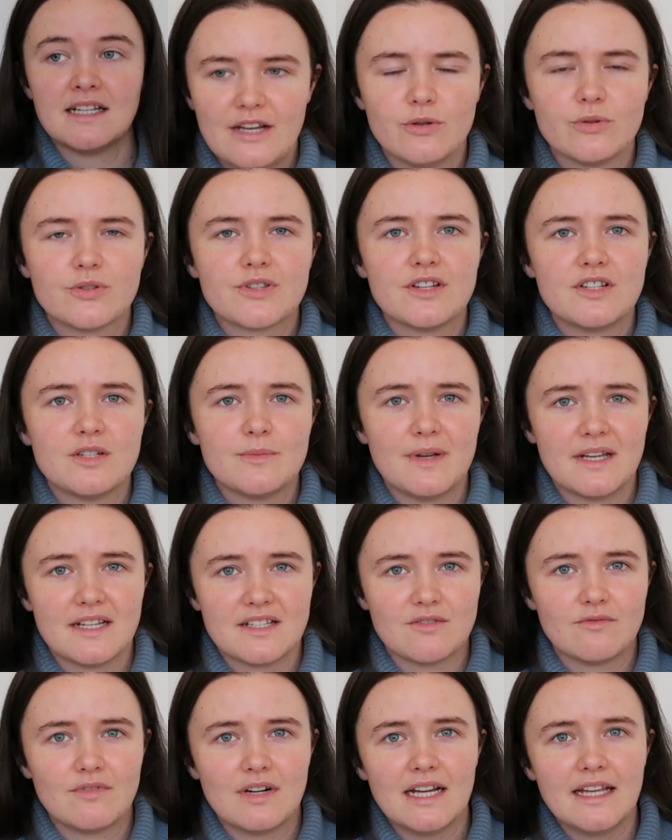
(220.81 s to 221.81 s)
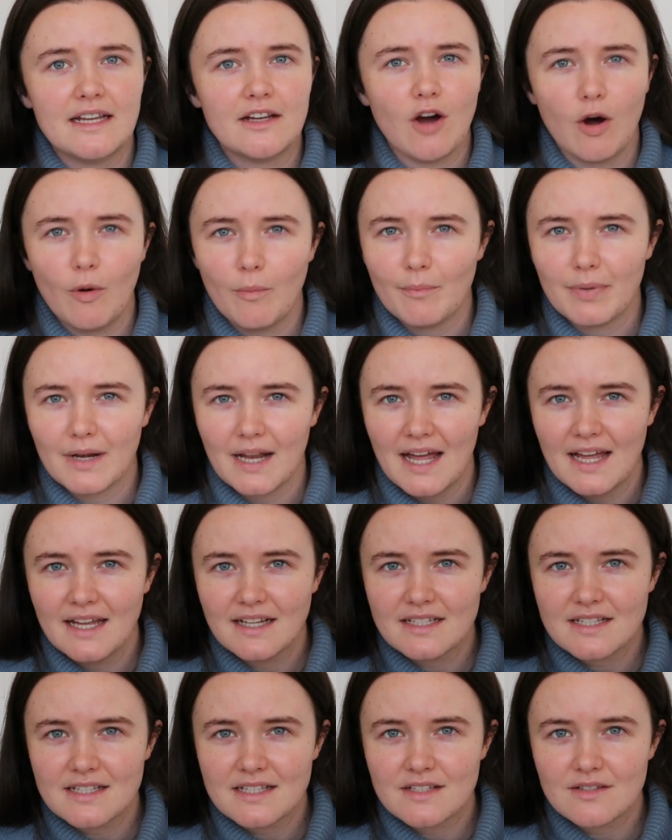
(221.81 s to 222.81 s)
It also depicts a really
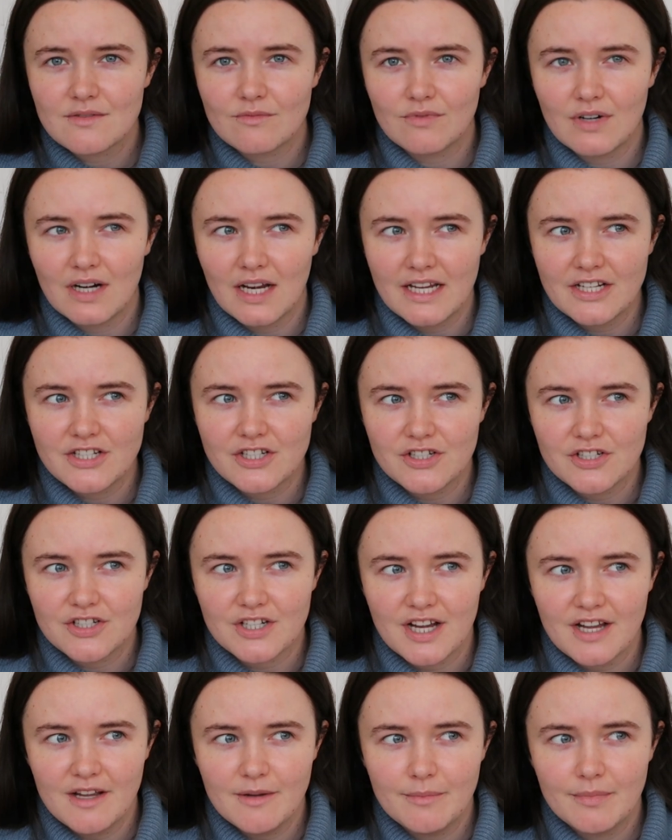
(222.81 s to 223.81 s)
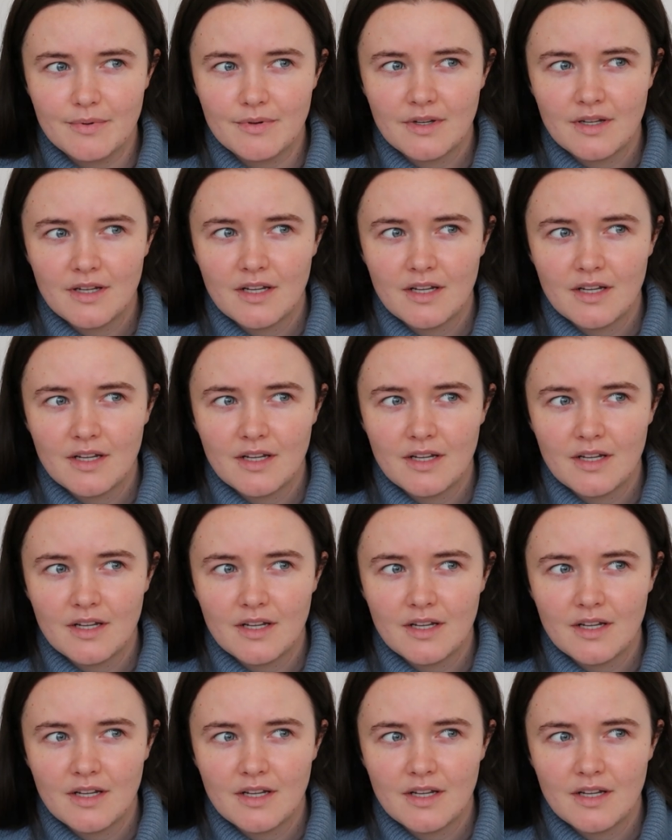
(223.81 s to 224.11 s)
complex relationship